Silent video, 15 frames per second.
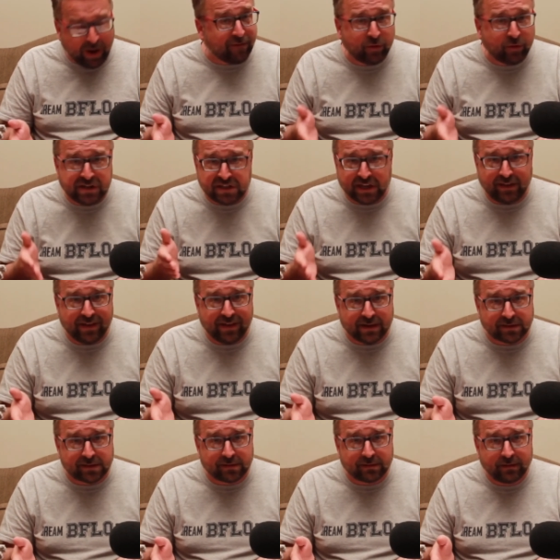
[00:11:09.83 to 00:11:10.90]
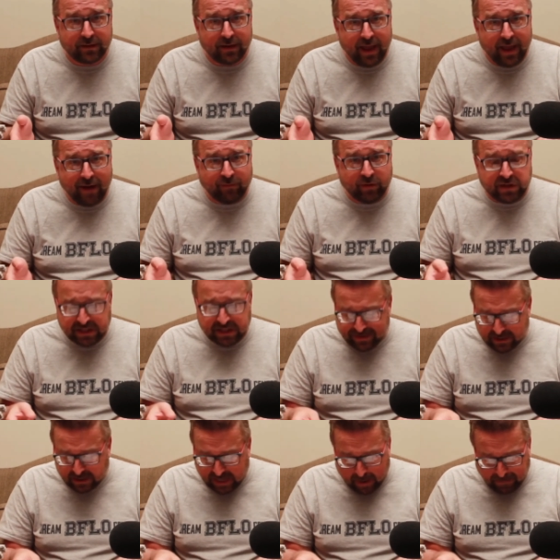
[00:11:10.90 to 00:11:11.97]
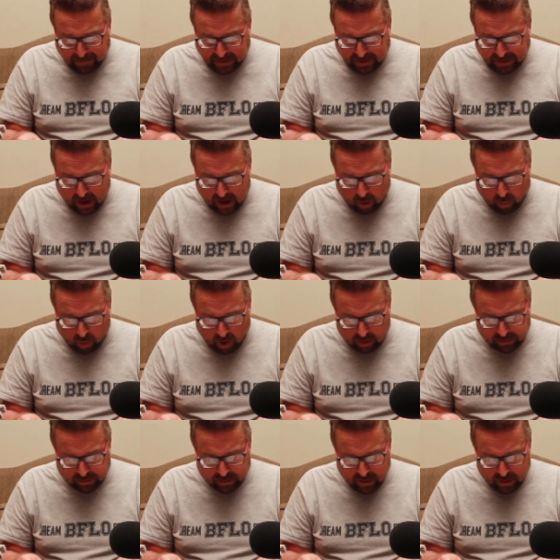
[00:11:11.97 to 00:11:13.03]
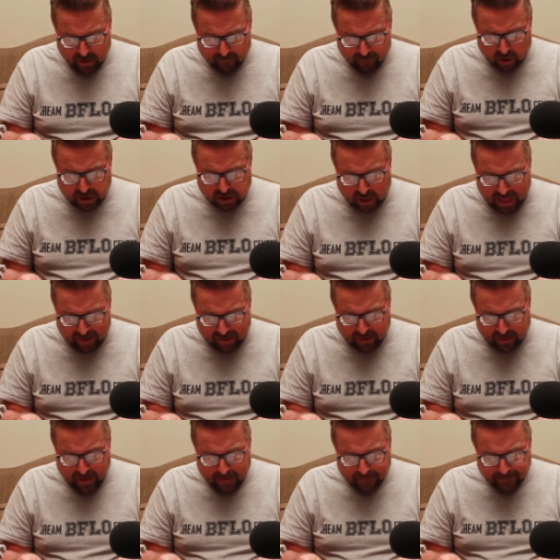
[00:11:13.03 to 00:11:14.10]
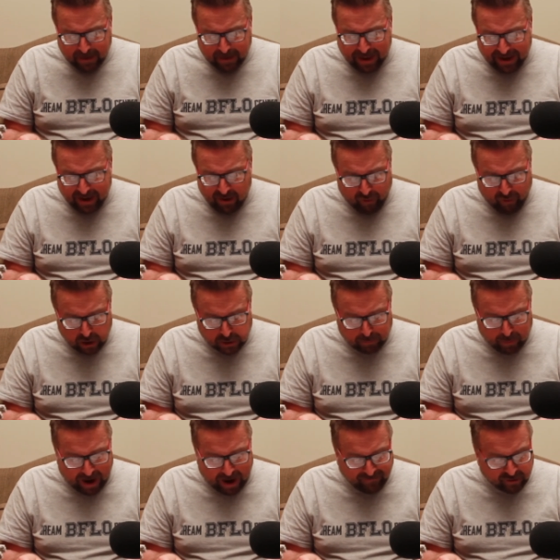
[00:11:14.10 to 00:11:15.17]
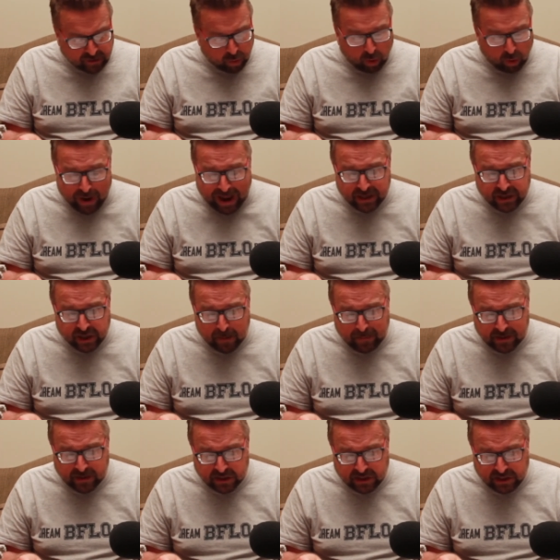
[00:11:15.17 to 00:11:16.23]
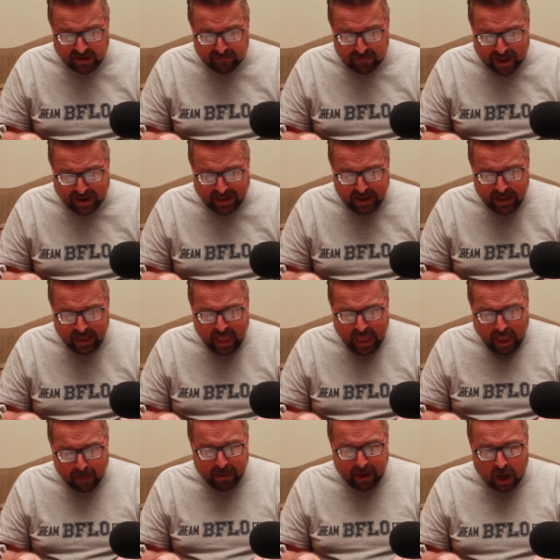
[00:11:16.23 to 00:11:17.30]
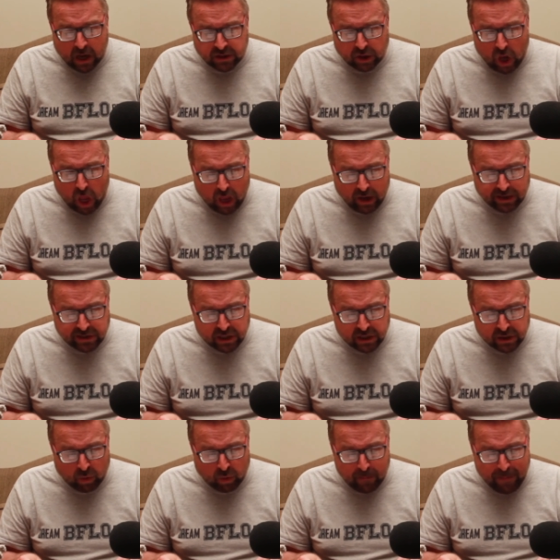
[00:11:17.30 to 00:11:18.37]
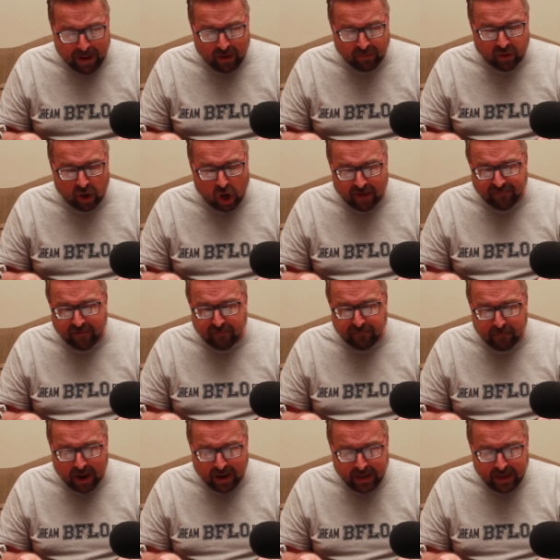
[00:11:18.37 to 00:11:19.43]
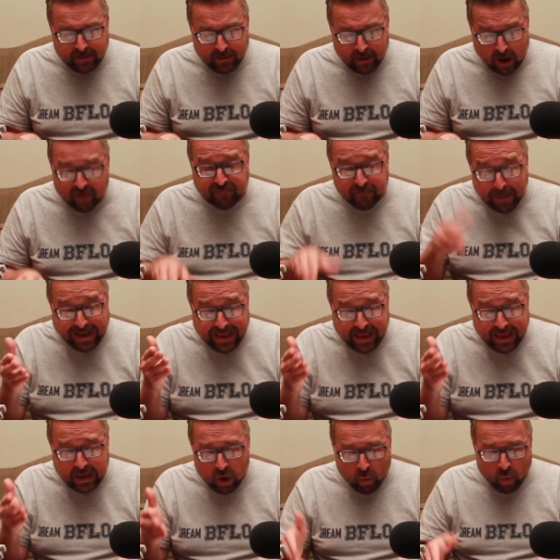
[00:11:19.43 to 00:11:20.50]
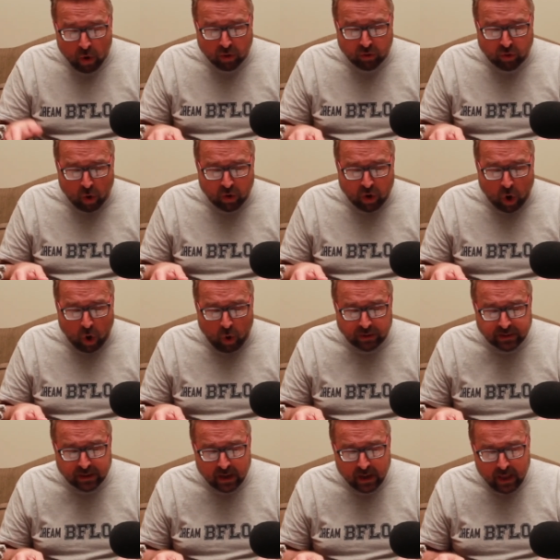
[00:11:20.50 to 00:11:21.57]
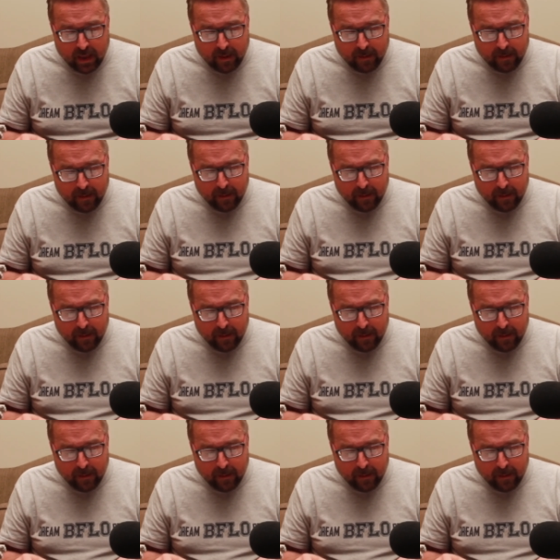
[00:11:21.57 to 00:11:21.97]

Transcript: Boy, have we seen this. Have we seen this happening in our world? Verse 11 Then many false prophets will rise up and deceive many, and because lawlessness will abound, the love of money of many will grow cold,